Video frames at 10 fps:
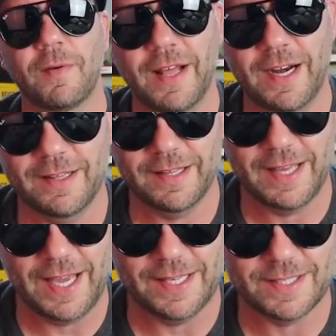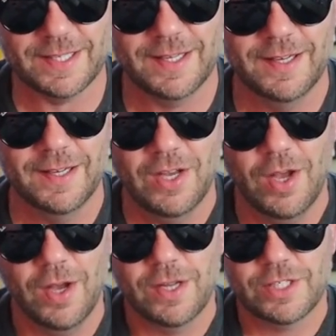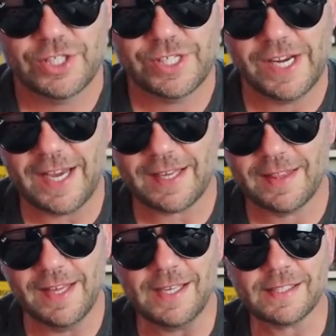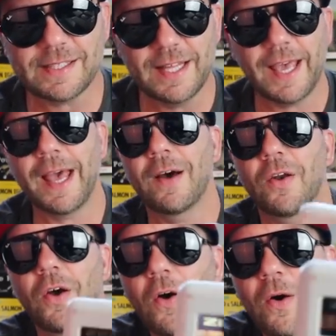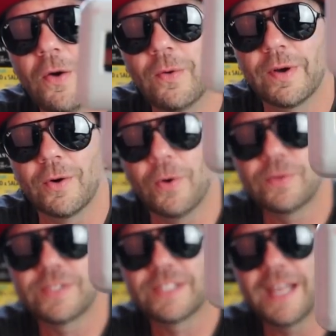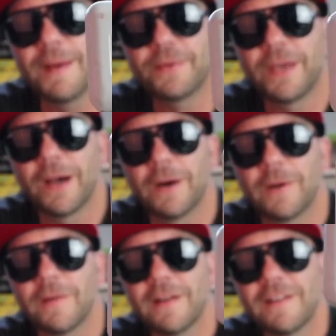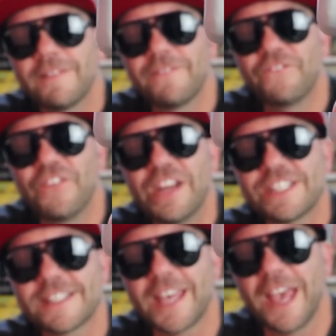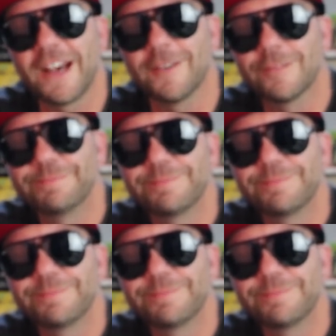but right out of the gates, check this thing out. Oh, an old Zebco fish scale.